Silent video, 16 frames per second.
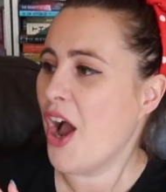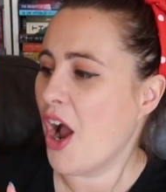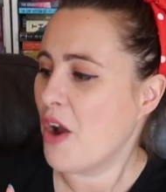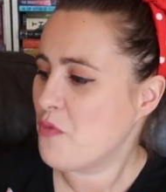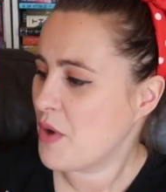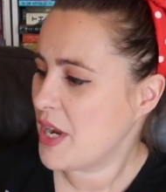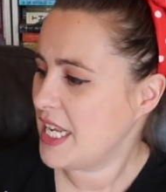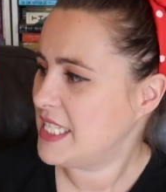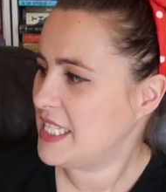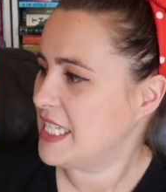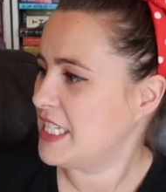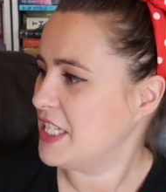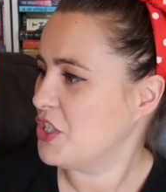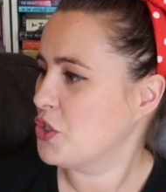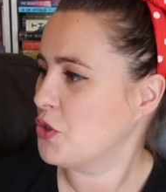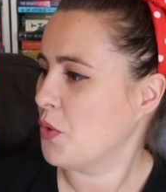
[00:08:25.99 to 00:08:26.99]
I really
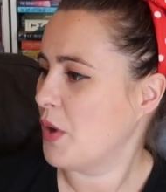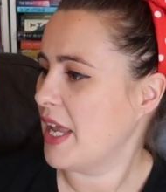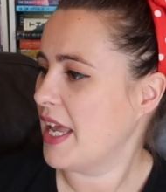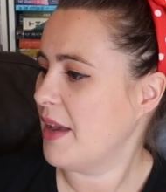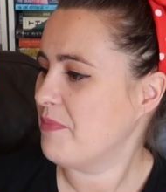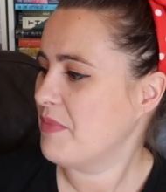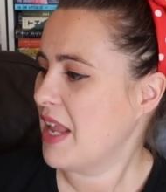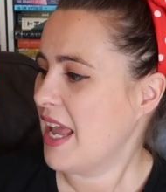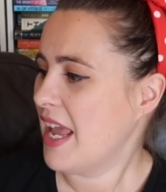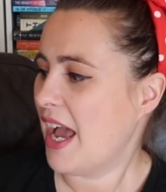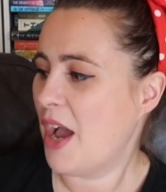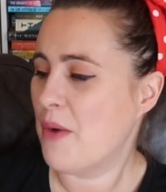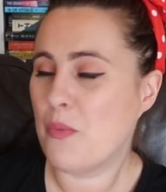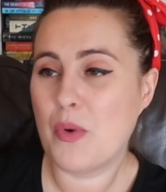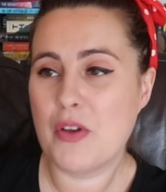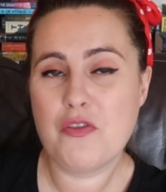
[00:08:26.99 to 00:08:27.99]
did enjoy
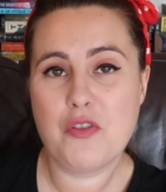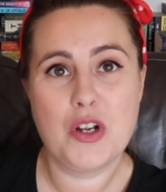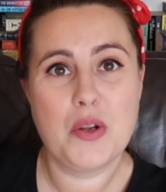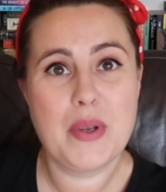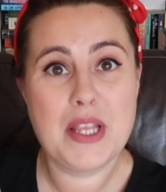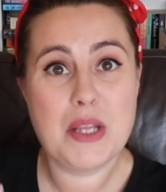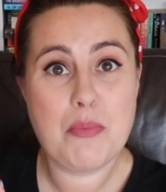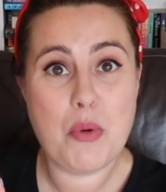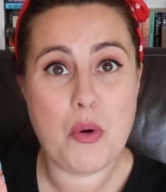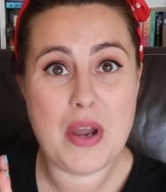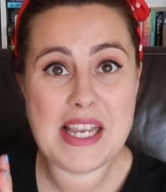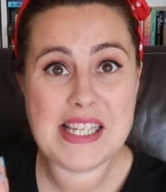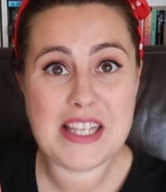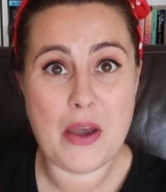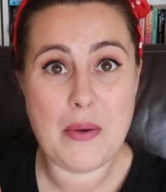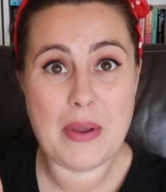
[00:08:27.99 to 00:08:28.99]
it. We're following the
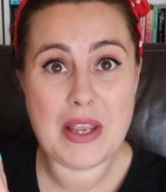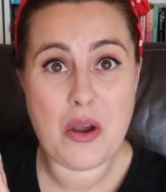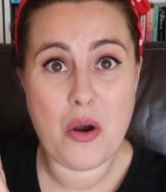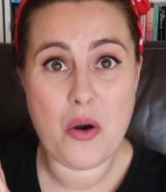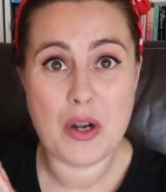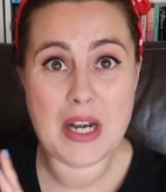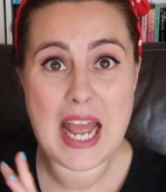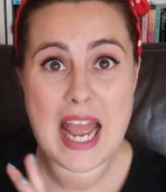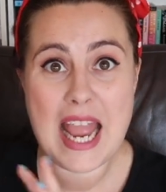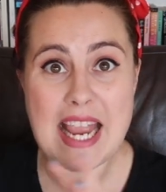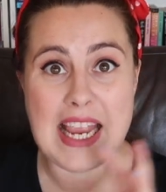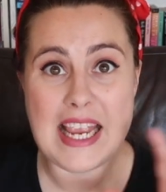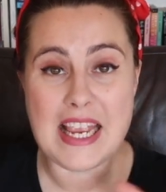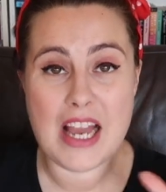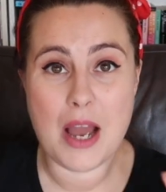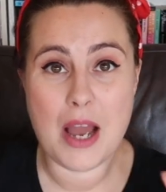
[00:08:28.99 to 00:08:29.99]
boys going on
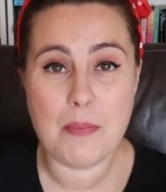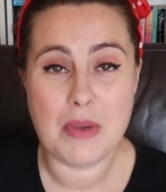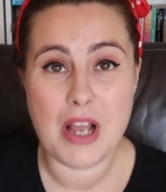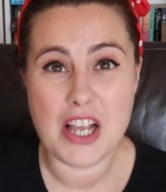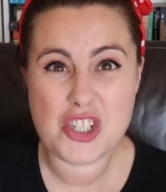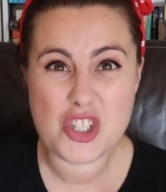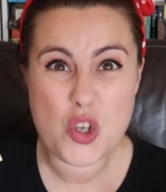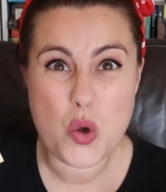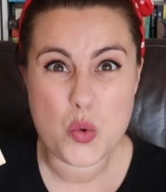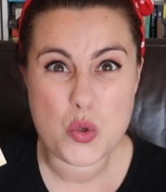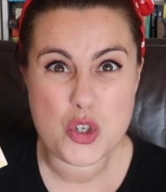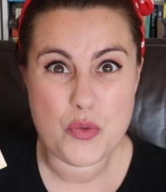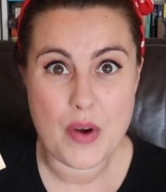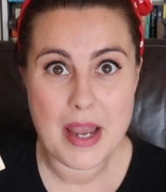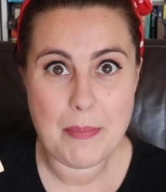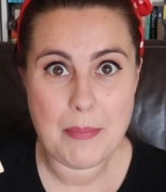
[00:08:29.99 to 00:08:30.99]
a school
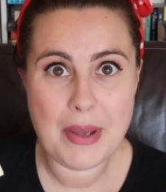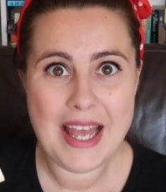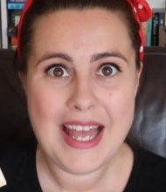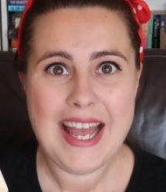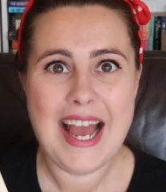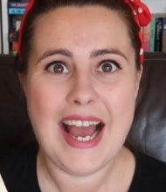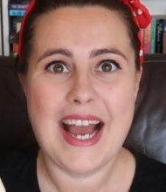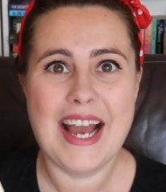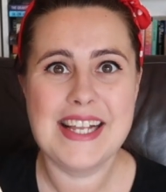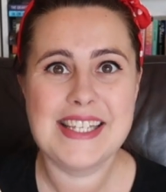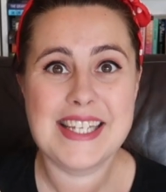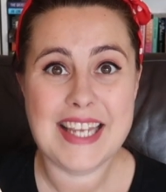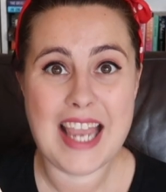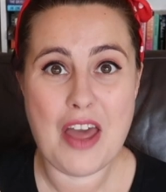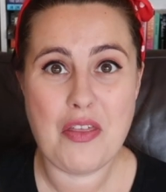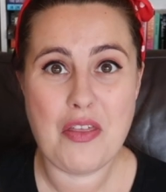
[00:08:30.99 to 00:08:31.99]
trip
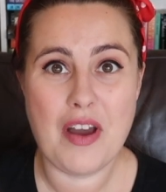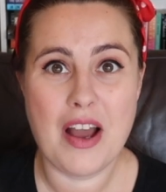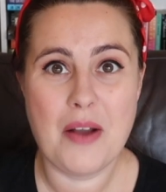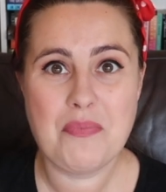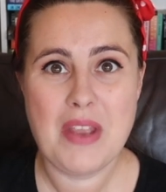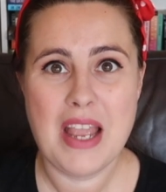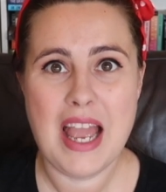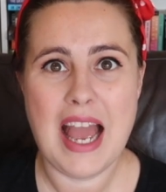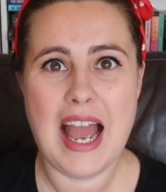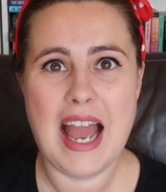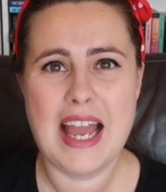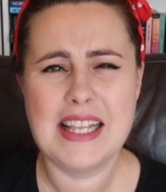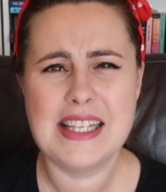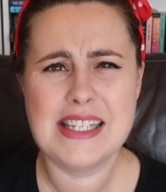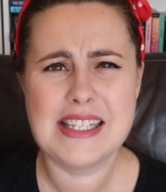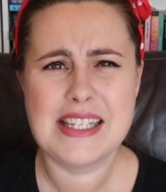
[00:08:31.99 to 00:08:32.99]
together,
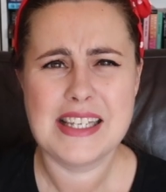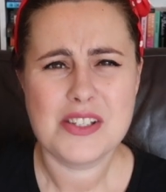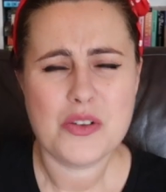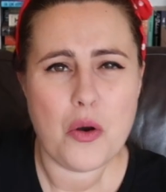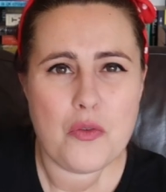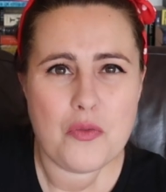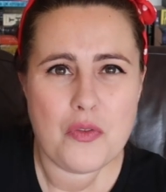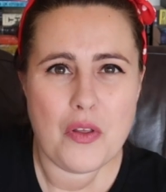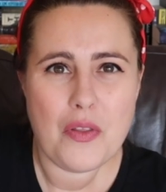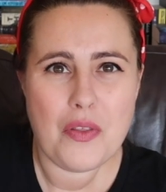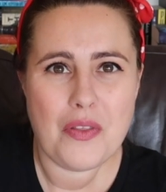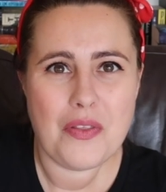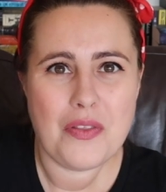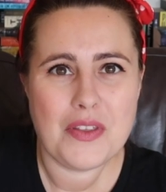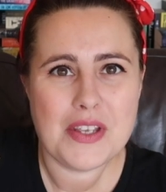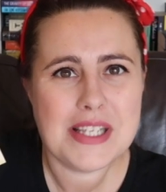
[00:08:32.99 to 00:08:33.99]
and sort of
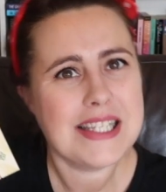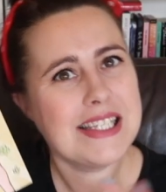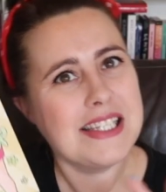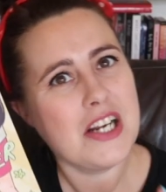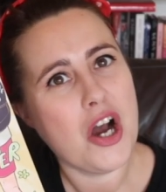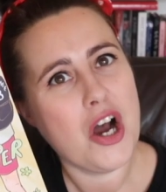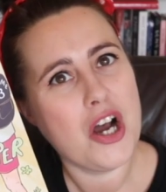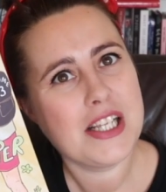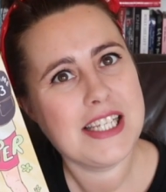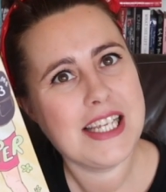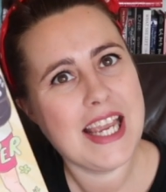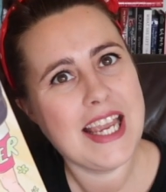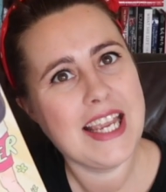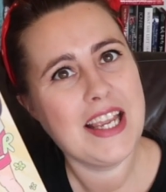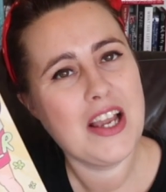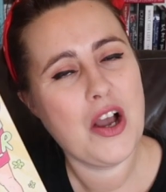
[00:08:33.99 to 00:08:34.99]
the
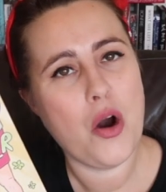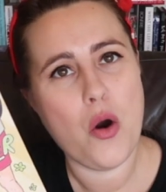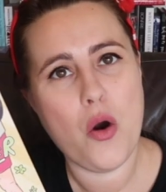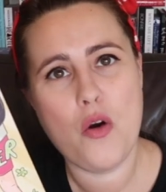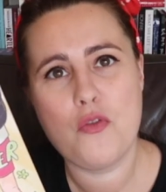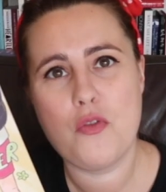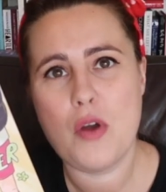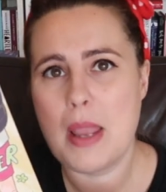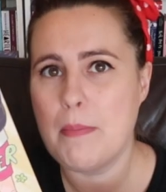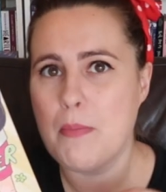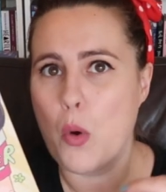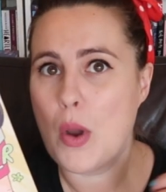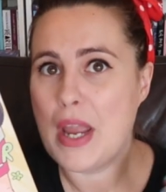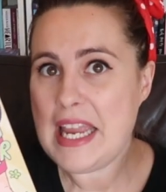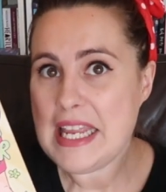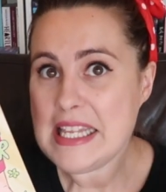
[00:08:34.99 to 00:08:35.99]
starting of a
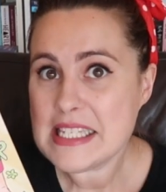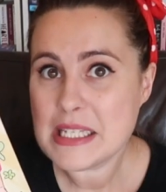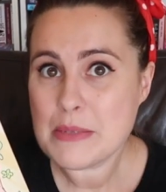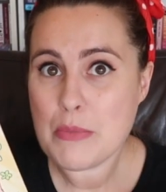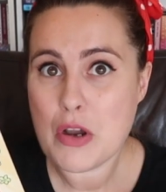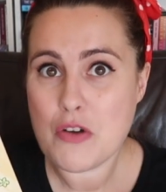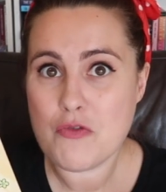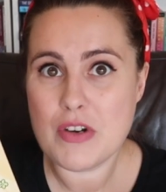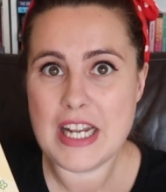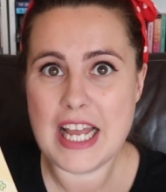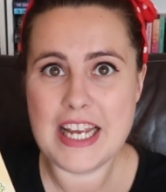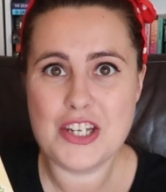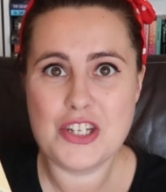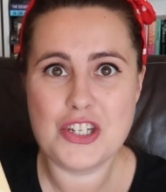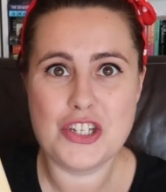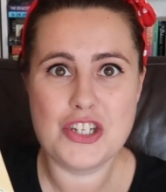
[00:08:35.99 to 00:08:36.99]
more intimate
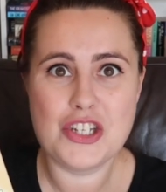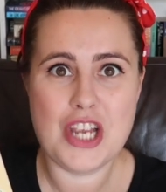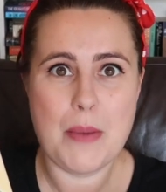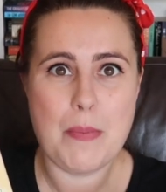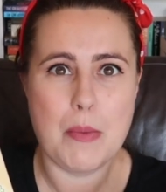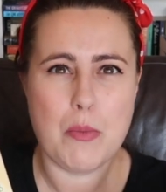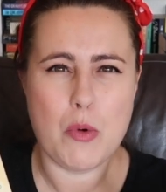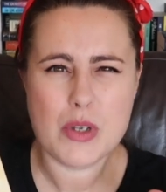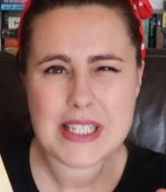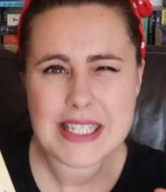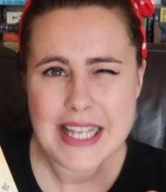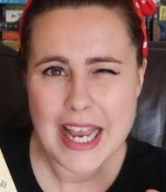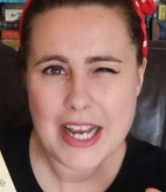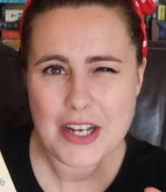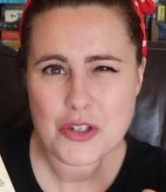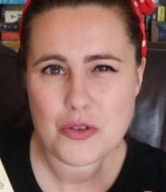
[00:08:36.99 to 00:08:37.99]
relationship, more
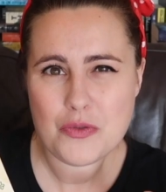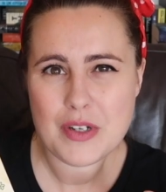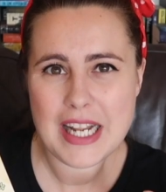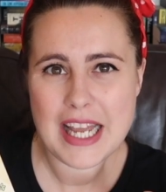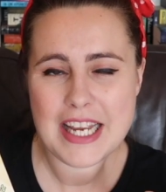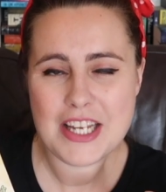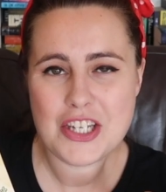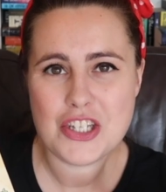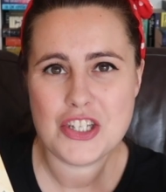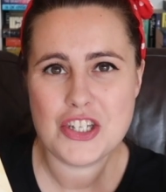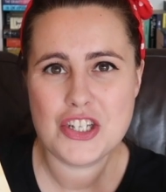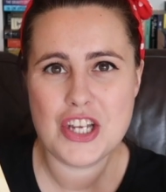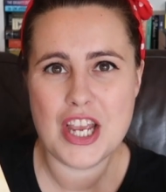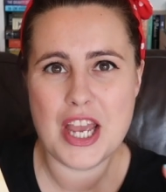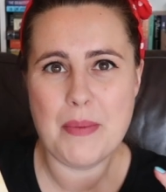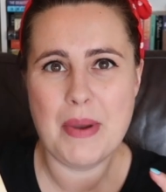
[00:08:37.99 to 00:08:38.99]
sexual
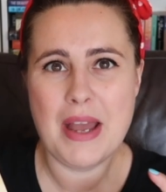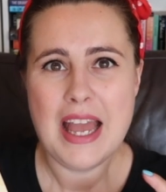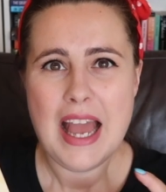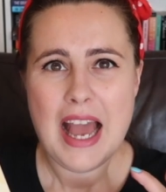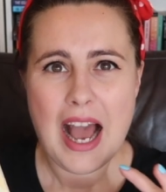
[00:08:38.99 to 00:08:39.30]
relationship.